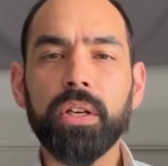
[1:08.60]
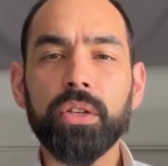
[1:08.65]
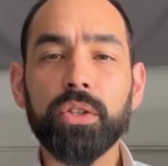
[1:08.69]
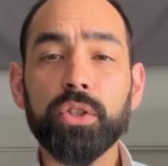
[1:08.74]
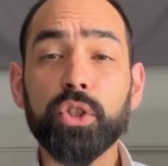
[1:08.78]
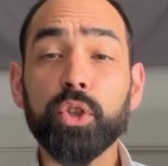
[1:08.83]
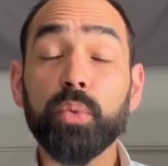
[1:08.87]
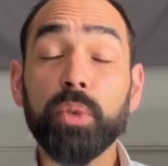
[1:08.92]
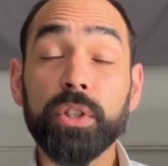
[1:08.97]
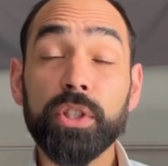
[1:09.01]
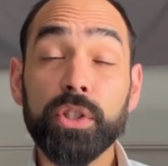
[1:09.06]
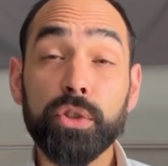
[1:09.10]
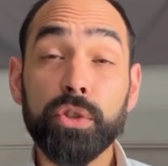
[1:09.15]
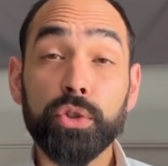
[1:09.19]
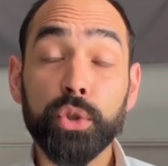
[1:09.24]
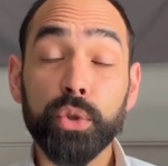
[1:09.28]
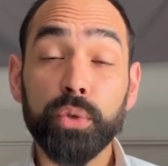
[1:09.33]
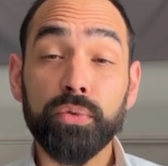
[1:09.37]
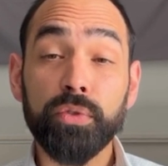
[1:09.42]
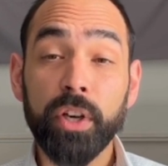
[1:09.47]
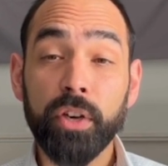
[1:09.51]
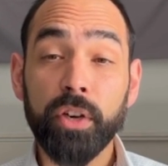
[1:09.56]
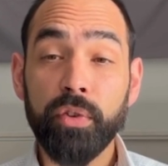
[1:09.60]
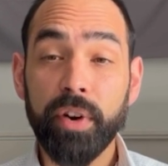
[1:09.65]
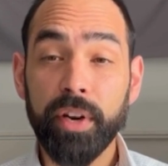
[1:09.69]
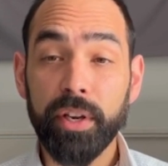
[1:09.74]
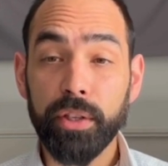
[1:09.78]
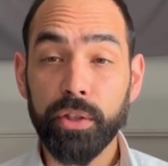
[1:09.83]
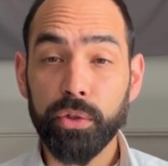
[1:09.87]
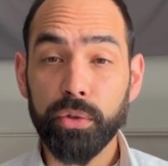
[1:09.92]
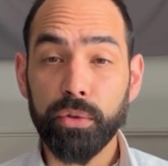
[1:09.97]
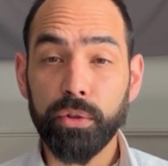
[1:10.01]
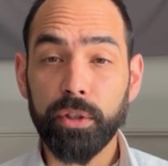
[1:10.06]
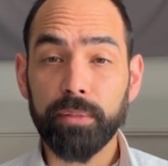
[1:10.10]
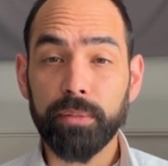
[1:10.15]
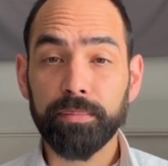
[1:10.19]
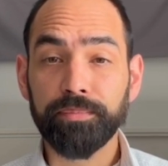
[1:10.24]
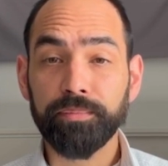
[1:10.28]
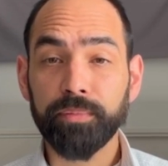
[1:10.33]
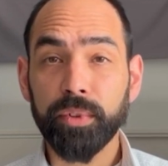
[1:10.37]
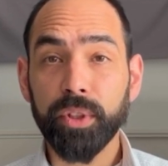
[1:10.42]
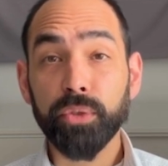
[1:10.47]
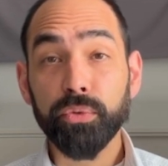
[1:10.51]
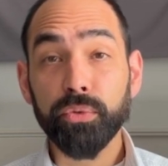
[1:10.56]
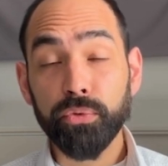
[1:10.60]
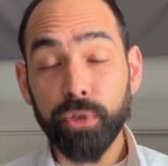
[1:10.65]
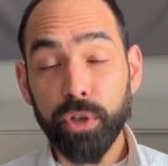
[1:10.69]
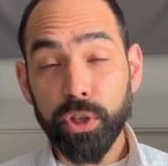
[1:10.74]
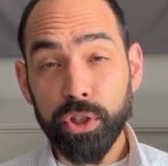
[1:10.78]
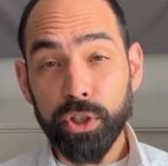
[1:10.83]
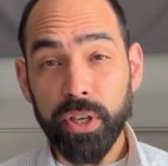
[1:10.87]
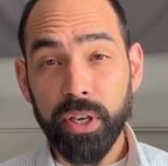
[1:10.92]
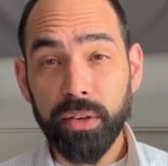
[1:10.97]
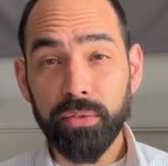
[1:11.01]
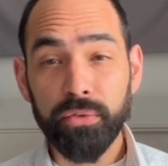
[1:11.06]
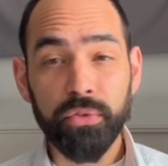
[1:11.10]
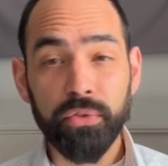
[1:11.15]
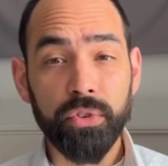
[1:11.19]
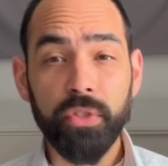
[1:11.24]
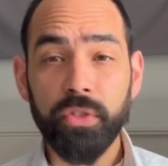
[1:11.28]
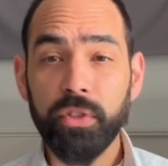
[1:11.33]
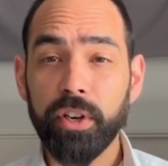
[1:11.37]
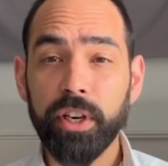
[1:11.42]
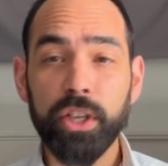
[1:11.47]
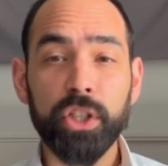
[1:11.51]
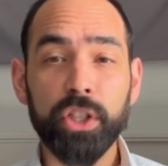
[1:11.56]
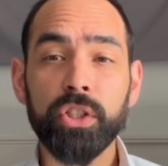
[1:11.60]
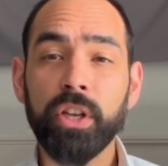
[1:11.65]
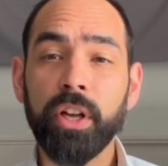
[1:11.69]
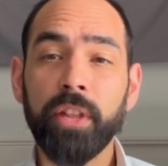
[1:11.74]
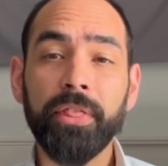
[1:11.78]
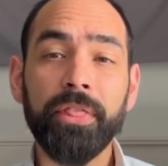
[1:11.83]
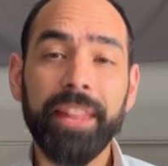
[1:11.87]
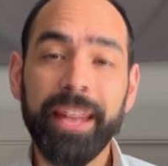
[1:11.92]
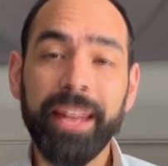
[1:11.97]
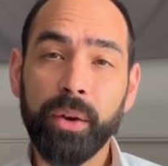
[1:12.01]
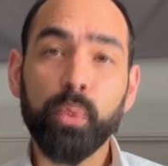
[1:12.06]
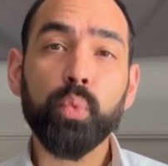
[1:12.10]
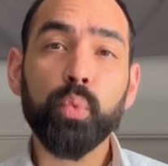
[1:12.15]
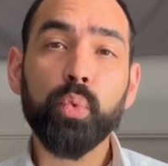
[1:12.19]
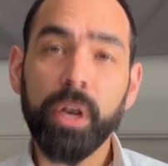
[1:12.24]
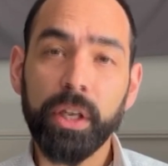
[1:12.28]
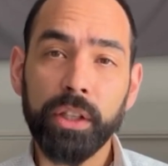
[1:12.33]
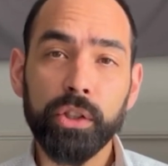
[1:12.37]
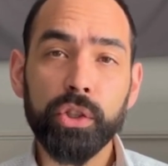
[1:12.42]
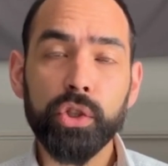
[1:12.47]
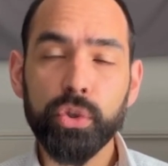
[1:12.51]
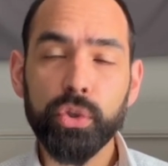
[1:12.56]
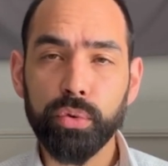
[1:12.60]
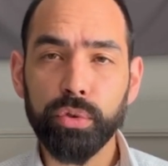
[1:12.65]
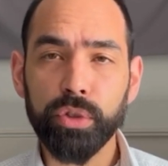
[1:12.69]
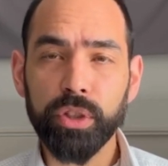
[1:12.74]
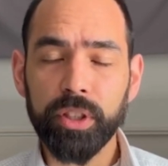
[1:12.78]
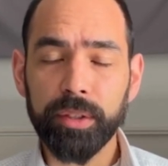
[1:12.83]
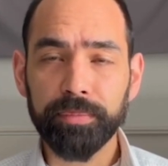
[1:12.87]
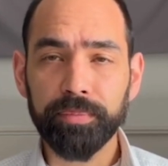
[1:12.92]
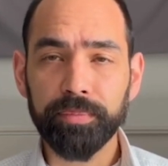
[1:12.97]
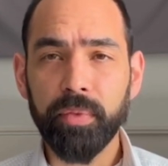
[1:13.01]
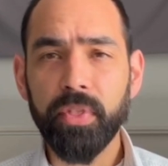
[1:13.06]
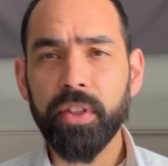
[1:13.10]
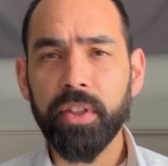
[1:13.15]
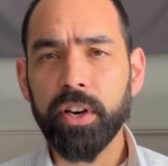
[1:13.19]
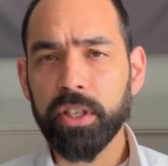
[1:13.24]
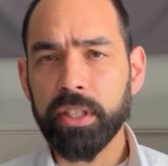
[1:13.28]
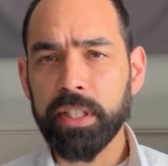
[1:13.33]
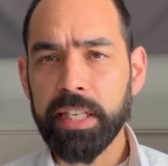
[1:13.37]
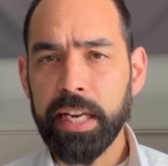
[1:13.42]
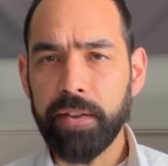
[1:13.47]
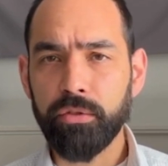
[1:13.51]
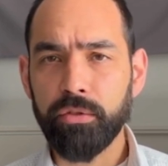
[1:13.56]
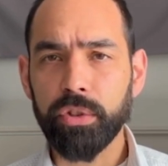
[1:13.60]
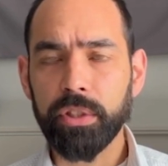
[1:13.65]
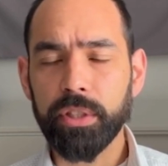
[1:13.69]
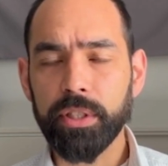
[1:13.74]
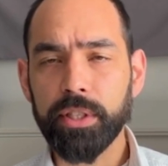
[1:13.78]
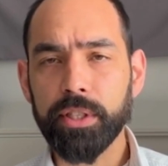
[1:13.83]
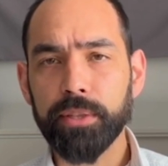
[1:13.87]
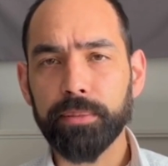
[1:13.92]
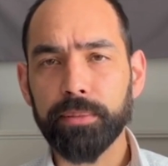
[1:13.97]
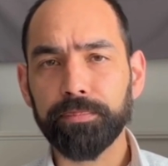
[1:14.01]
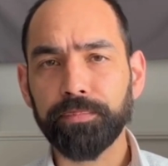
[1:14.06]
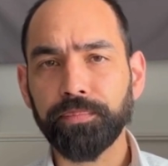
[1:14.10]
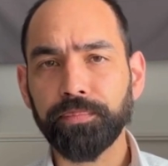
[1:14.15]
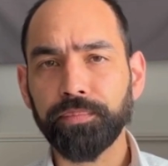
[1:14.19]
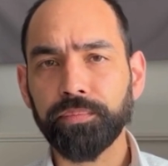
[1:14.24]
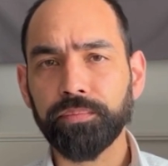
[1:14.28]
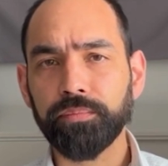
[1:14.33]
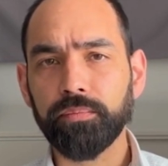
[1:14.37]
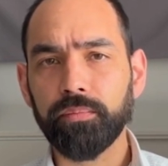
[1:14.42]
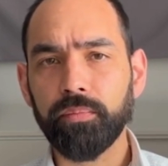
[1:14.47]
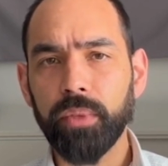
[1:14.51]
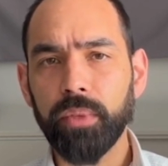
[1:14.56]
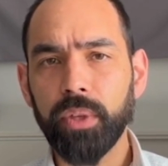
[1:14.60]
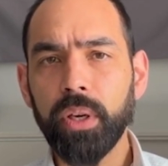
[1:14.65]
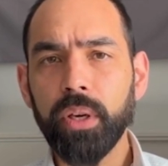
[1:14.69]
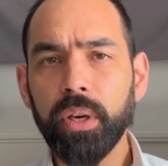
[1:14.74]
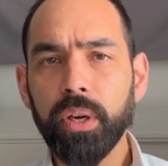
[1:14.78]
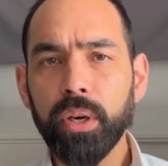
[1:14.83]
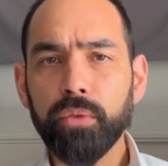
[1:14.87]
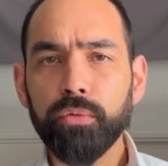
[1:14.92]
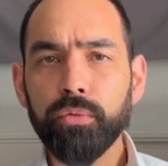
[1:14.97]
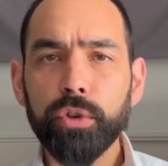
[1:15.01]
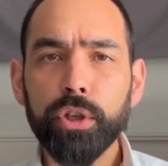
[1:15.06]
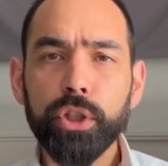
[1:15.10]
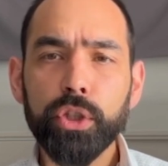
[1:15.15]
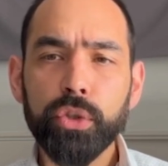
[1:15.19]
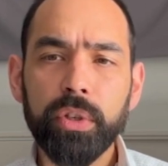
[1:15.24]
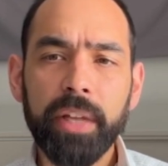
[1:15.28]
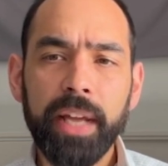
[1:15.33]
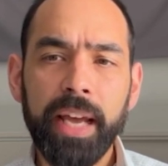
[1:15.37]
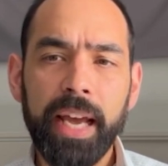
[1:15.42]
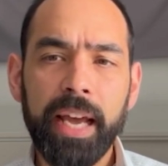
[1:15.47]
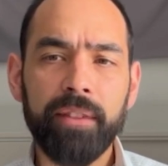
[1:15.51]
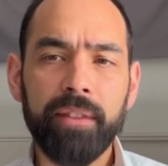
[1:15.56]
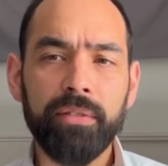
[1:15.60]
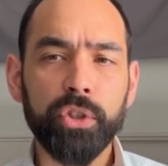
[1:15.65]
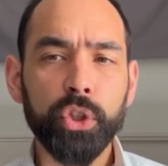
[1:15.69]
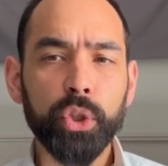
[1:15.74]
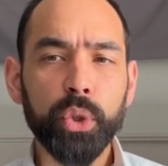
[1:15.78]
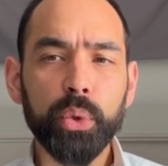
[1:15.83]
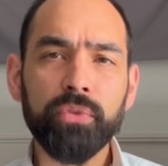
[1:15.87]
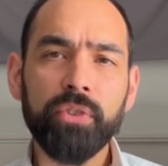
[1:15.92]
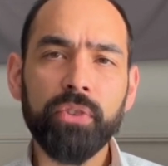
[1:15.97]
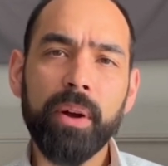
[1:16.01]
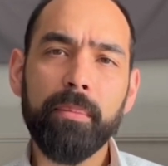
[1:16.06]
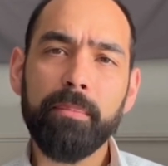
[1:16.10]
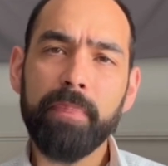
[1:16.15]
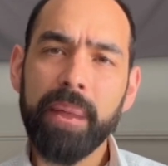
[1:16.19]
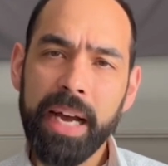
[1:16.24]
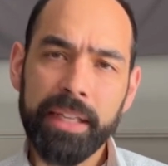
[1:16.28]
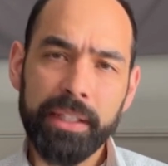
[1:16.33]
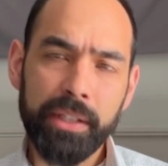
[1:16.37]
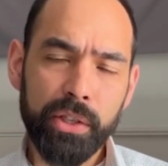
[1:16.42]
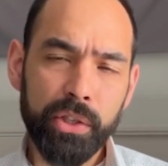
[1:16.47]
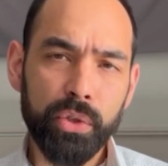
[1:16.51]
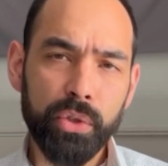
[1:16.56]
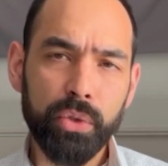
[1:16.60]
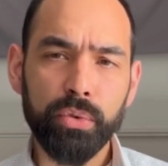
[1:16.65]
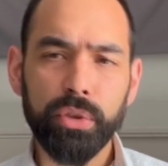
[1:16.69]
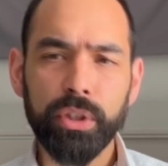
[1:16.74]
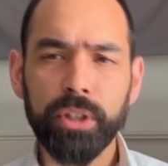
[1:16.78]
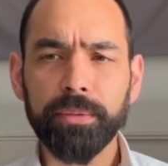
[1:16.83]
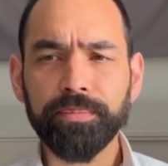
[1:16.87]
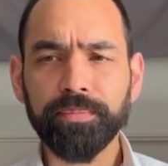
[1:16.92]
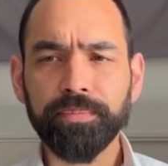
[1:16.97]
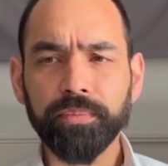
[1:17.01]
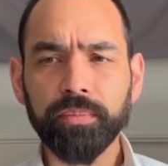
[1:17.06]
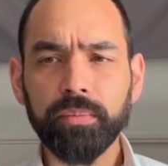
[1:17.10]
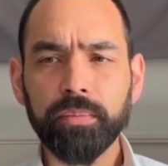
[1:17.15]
So what's the Schufa credit score? First off, there's not that one score. There are several. First, you'll have a Schufa Basis score,